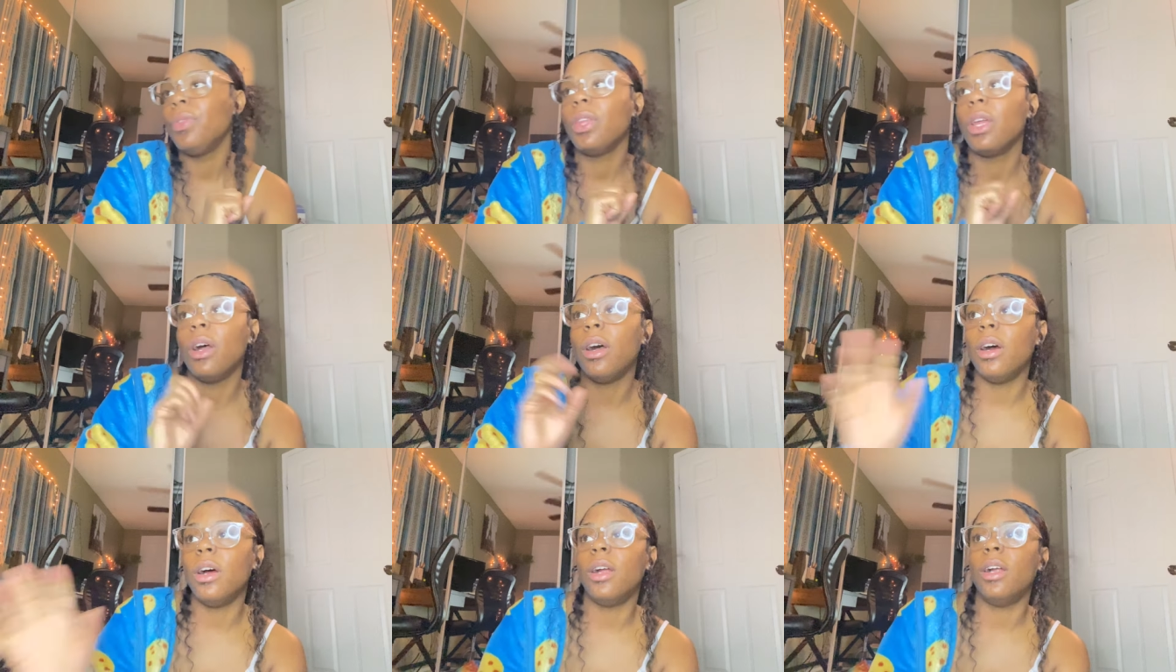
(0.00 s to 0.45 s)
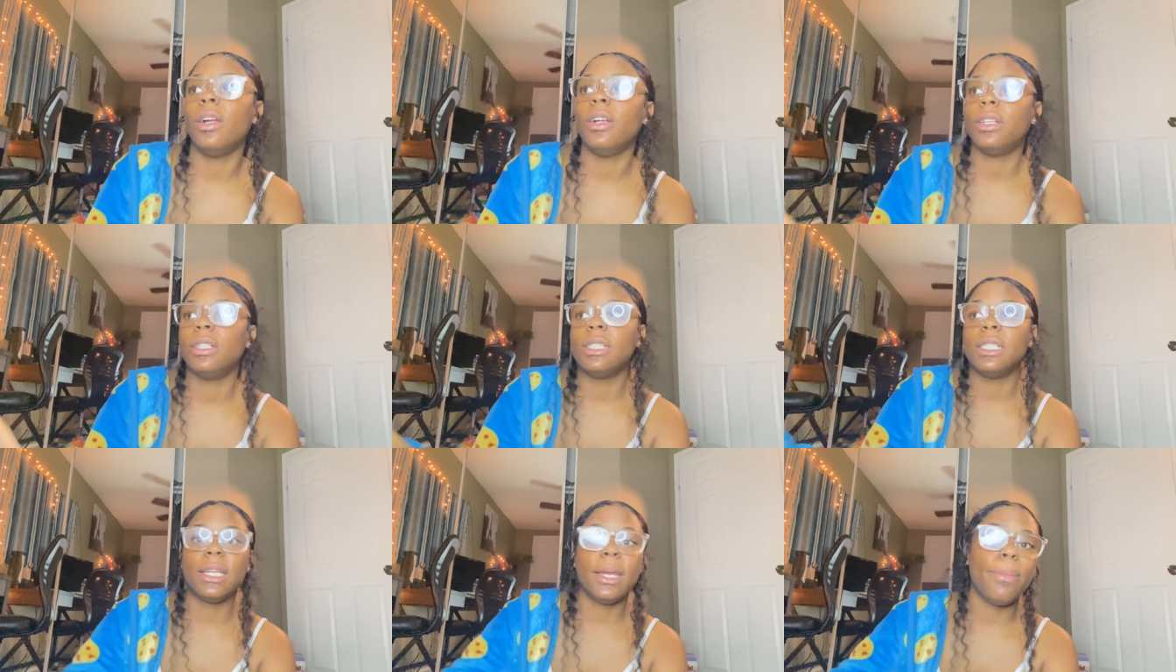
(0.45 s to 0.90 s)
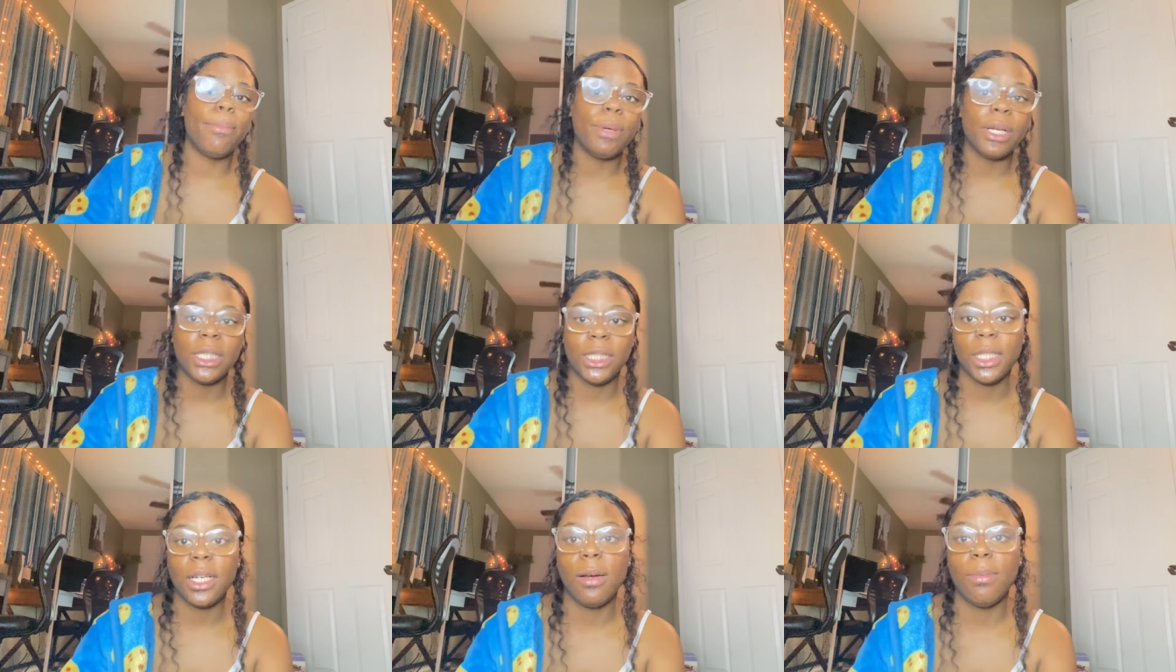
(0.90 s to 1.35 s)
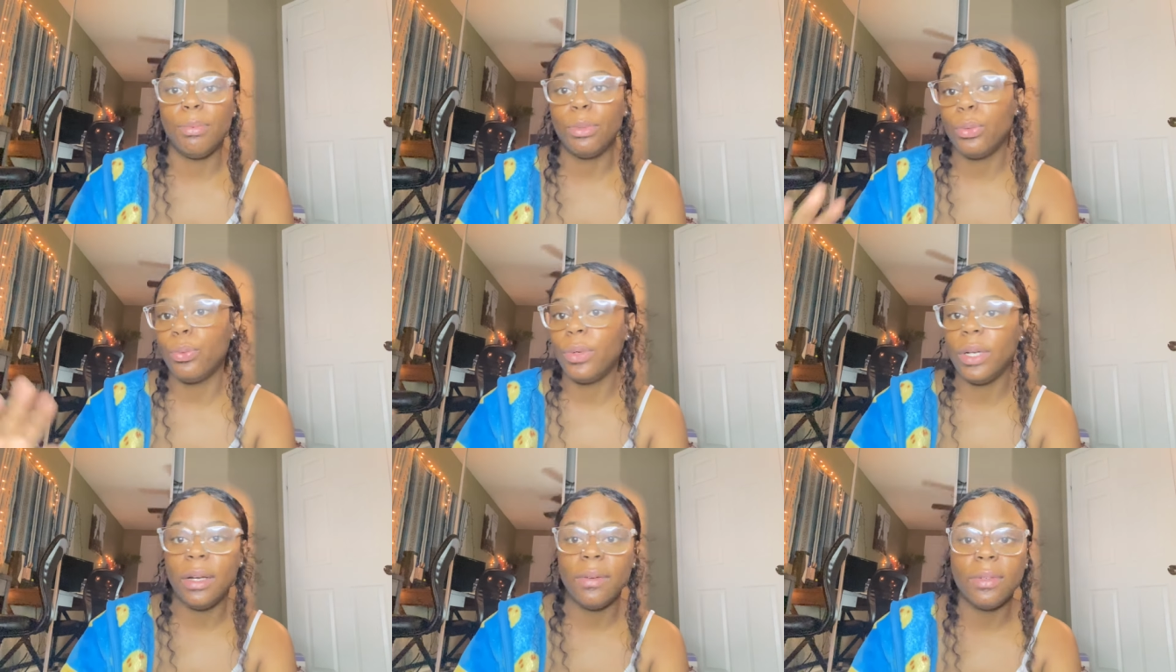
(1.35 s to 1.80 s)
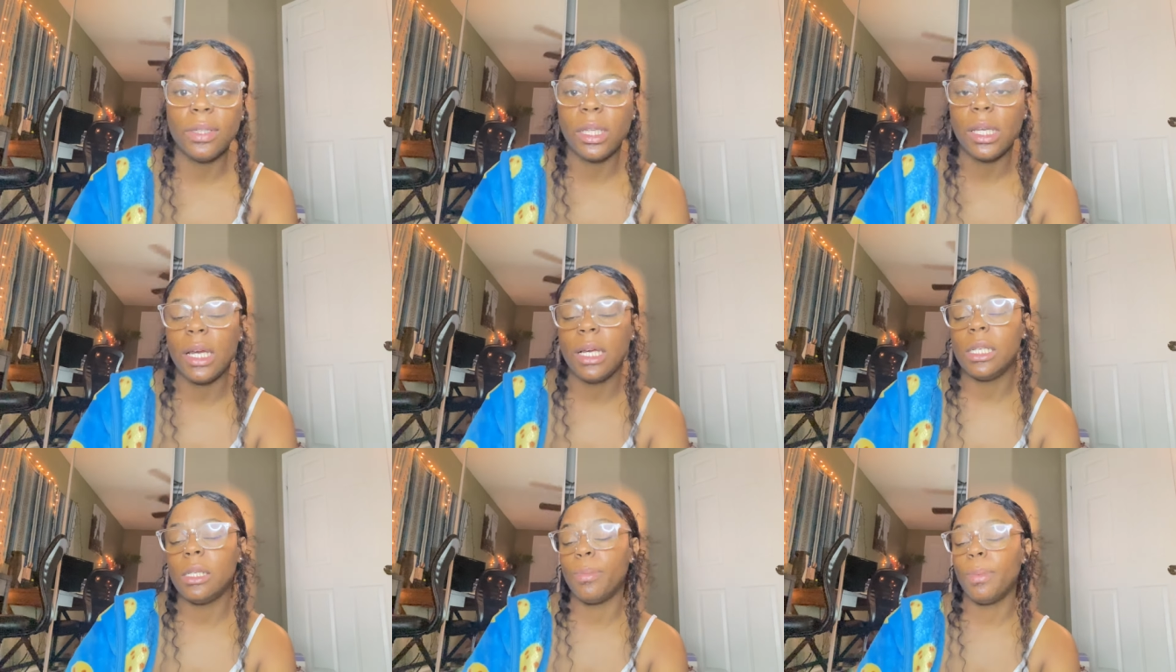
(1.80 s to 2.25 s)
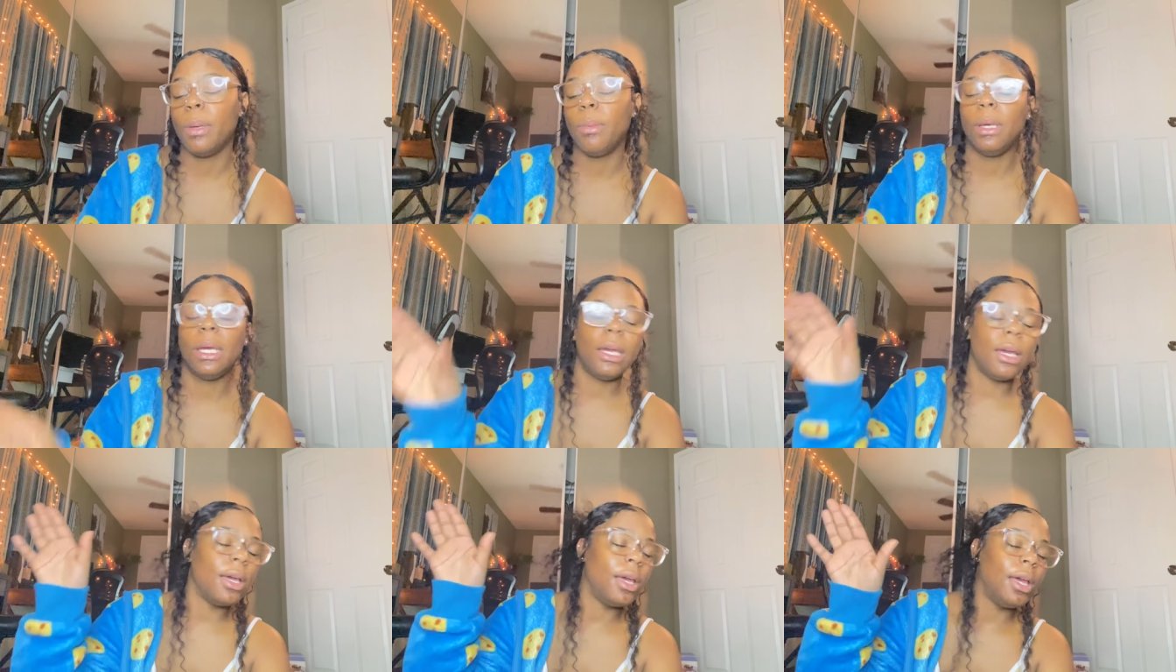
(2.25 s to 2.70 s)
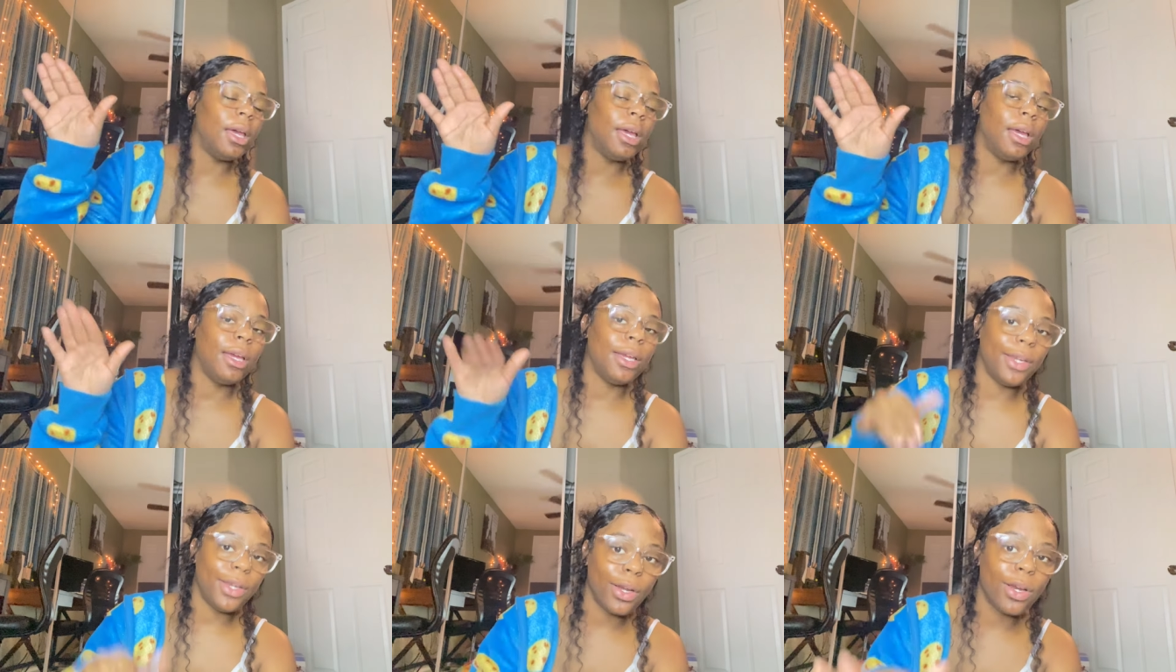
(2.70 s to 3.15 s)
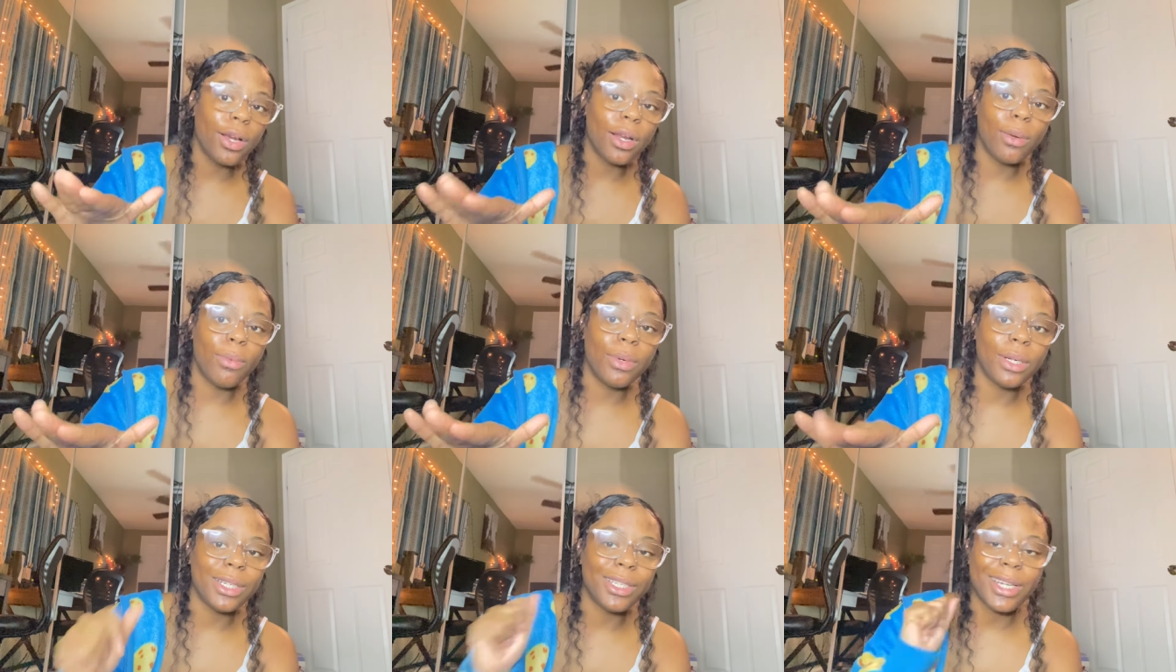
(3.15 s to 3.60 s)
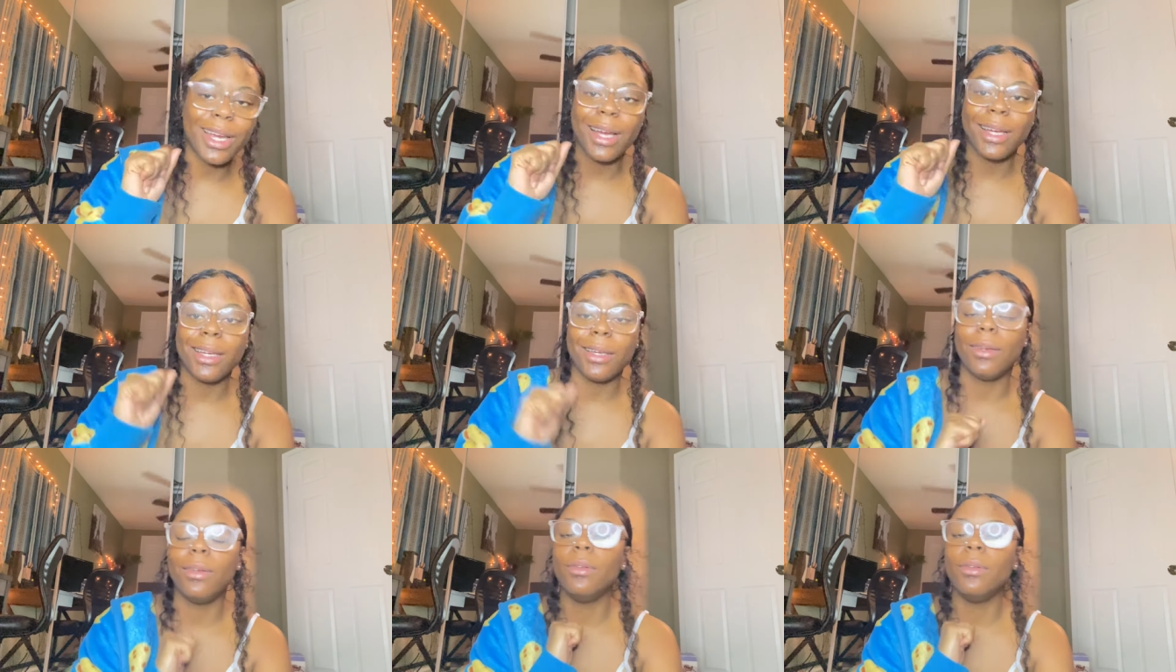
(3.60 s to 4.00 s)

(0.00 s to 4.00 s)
or to get picked up, whatever the case may be, you're going to want a jacket.